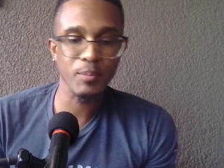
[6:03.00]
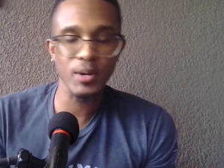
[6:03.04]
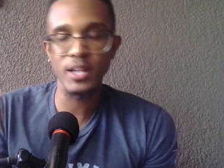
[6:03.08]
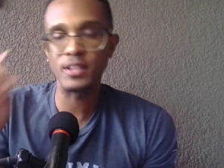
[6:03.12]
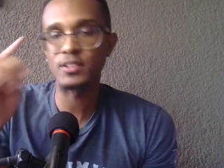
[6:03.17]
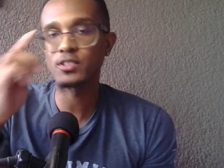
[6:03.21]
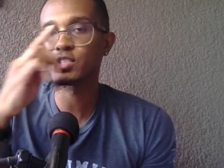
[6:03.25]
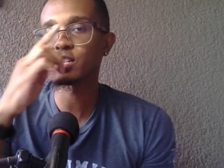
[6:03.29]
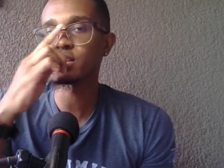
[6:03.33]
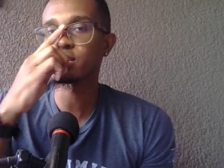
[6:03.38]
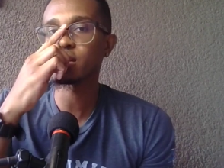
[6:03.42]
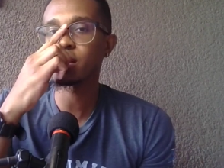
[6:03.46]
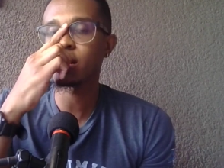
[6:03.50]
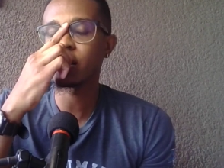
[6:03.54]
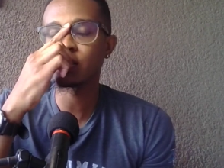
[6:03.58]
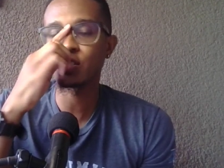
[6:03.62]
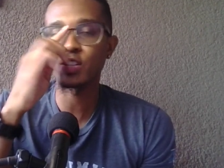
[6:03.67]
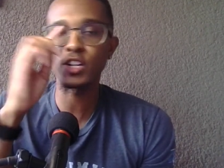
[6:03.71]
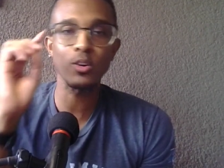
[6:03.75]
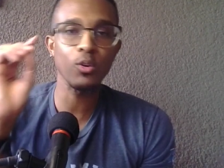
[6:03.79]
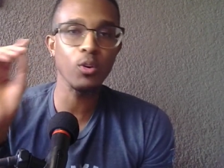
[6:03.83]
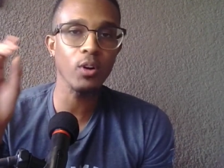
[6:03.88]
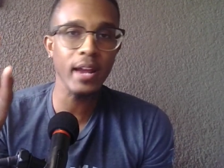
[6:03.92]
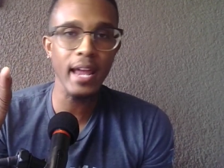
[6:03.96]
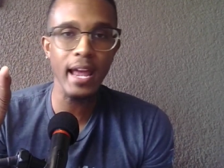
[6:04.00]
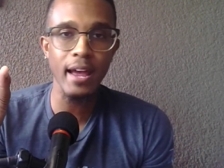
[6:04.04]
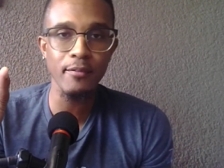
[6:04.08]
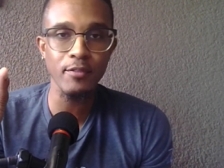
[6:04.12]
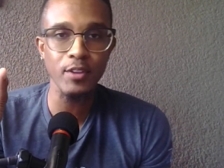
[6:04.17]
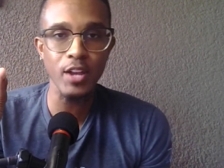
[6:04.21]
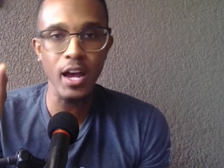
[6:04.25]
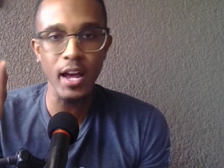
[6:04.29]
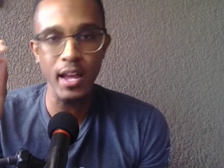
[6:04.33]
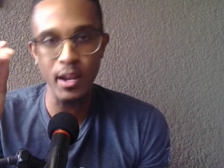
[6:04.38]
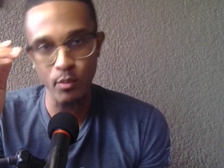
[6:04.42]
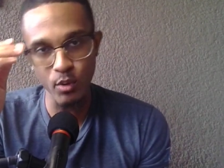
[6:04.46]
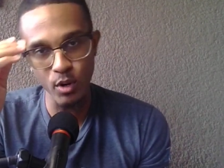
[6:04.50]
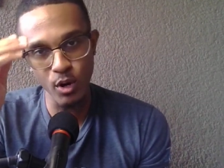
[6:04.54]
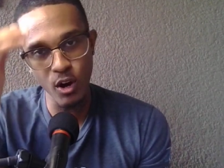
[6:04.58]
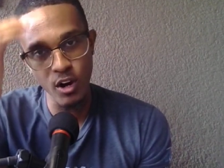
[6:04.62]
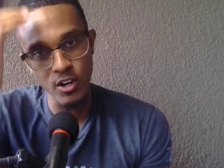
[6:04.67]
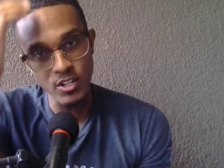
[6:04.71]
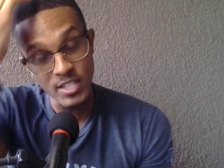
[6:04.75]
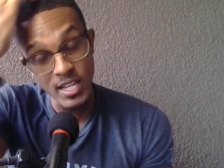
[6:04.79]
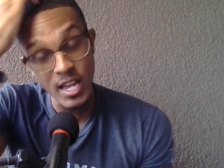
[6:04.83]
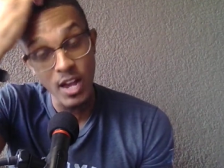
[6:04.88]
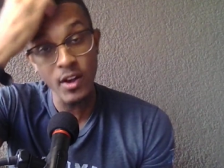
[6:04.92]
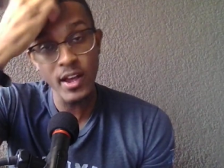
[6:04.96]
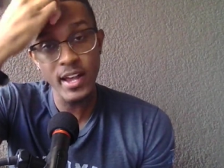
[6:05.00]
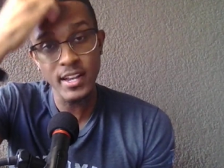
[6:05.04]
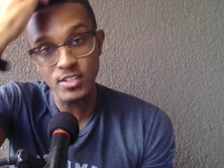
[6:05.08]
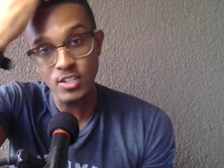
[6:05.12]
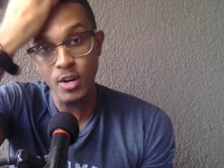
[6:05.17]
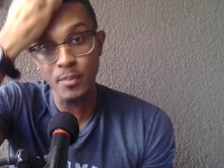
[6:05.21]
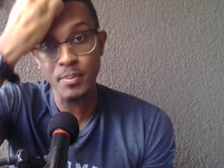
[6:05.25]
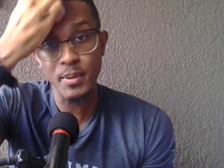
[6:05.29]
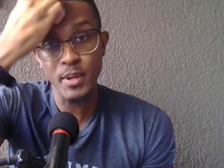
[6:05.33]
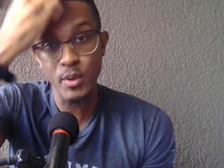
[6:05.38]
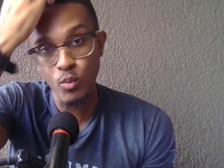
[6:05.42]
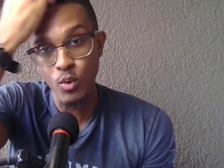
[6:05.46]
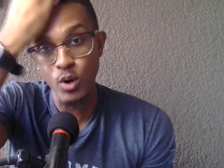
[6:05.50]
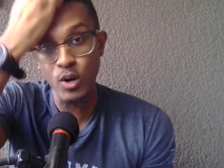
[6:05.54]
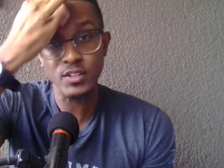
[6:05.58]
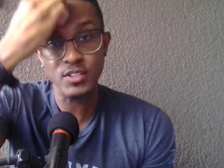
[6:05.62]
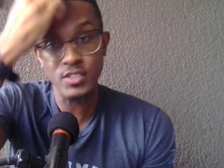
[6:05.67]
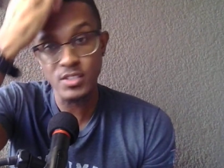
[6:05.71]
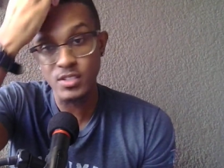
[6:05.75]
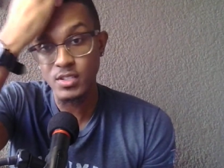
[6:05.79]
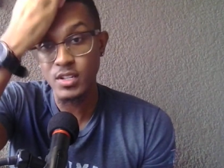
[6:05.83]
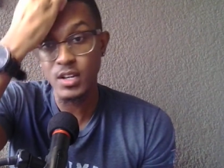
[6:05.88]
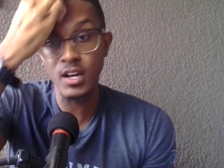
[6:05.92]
but just a general caveat in regards to how XRP works.